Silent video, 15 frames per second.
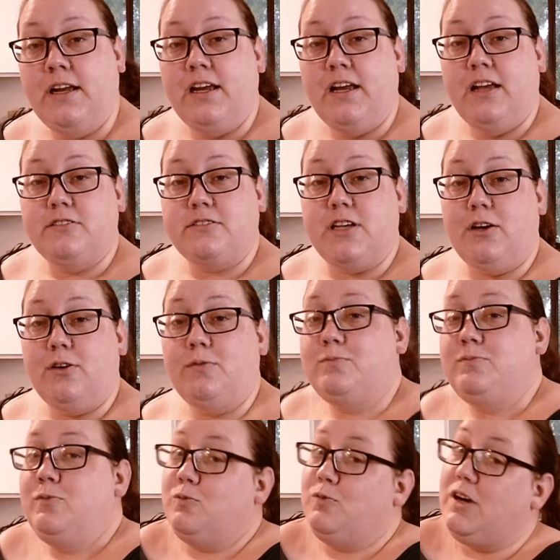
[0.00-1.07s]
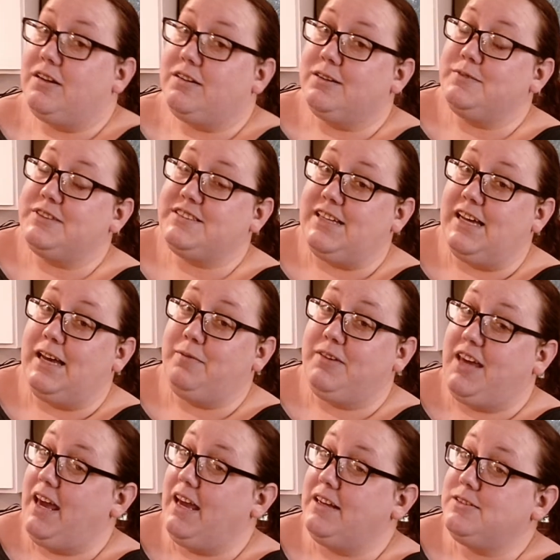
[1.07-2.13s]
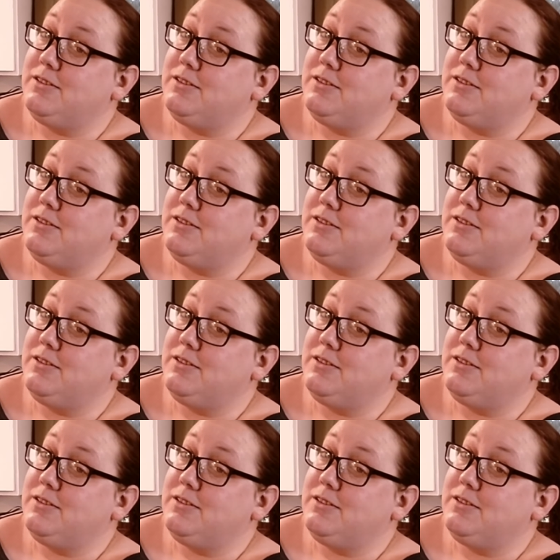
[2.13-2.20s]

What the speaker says: So, welcome to Sam Can't